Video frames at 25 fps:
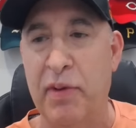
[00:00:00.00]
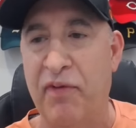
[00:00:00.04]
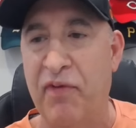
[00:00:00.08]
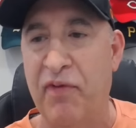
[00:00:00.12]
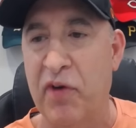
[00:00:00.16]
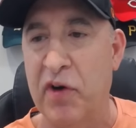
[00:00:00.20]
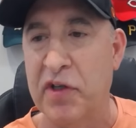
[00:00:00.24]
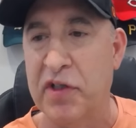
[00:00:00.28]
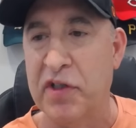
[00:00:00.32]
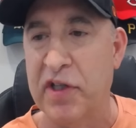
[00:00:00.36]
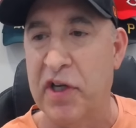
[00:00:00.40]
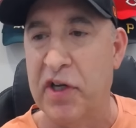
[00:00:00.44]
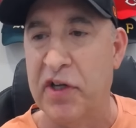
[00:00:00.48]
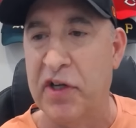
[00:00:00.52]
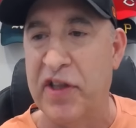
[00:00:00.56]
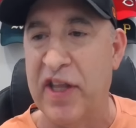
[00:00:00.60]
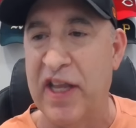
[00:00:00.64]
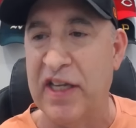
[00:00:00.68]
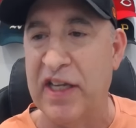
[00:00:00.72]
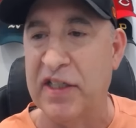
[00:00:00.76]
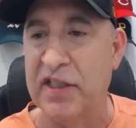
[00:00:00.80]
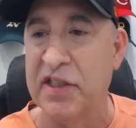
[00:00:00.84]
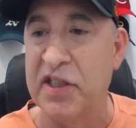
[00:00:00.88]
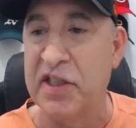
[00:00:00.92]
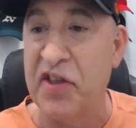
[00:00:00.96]
But first, let us
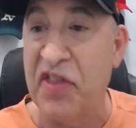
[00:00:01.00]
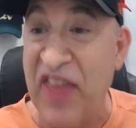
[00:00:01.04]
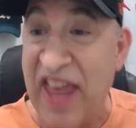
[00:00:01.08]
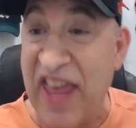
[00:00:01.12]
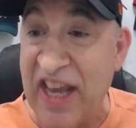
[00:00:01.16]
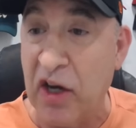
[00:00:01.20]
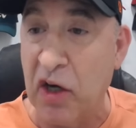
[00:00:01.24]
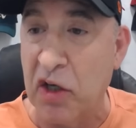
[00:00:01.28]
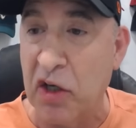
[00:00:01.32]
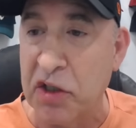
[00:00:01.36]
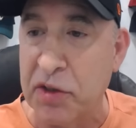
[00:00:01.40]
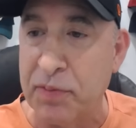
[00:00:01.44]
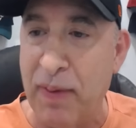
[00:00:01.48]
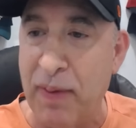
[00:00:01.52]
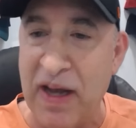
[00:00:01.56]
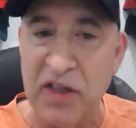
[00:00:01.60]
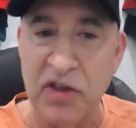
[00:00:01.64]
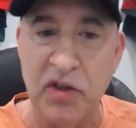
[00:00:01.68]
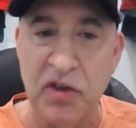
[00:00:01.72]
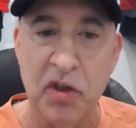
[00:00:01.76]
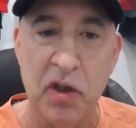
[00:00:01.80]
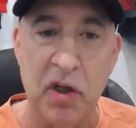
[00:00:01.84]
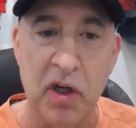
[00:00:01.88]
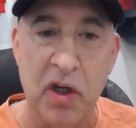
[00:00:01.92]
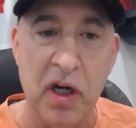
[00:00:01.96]
thank our
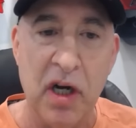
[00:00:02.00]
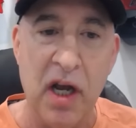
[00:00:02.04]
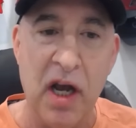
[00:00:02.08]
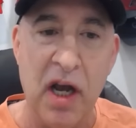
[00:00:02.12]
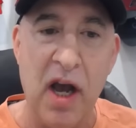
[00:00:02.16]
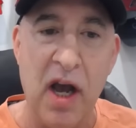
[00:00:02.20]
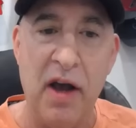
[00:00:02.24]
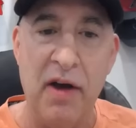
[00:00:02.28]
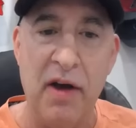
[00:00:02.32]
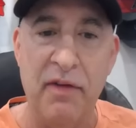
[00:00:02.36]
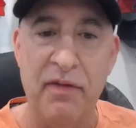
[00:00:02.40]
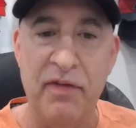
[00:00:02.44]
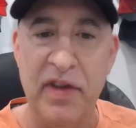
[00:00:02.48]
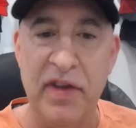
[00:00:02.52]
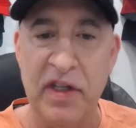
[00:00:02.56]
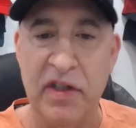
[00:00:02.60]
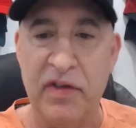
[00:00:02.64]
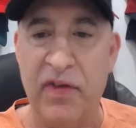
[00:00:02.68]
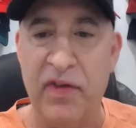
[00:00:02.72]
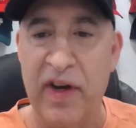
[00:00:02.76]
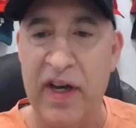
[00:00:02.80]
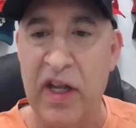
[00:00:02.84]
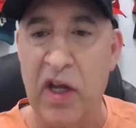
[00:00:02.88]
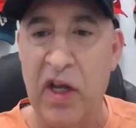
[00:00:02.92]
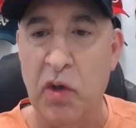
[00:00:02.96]
sponsor of
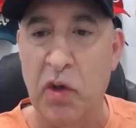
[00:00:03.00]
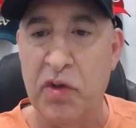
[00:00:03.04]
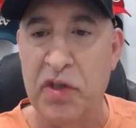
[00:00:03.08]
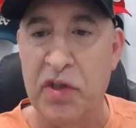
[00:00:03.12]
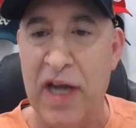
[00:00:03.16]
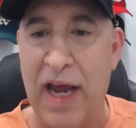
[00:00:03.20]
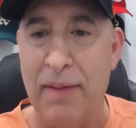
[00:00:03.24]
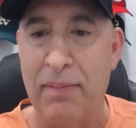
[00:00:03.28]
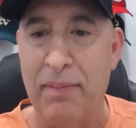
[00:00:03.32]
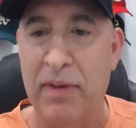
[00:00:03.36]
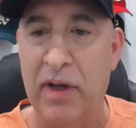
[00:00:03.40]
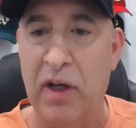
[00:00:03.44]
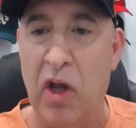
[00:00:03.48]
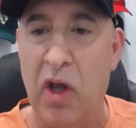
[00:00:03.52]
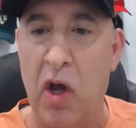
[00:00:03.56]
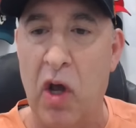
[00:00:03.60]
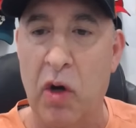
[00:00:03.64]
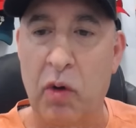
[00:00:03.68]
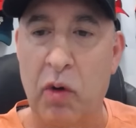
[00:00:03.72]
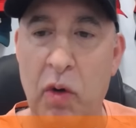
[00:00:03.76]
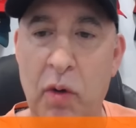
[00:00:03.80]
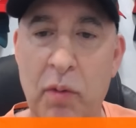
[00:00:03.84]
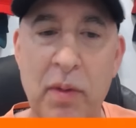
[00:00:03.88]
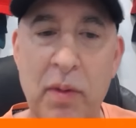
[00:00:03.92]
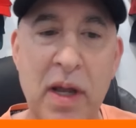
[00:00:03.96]
this video, Chapman
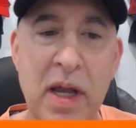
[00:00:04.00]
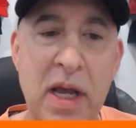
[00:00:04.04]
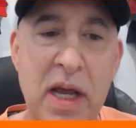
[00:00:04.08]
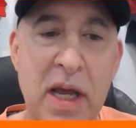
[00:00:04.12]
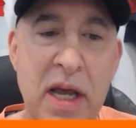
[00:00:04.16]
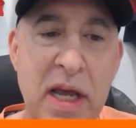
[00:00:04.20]
Law Group.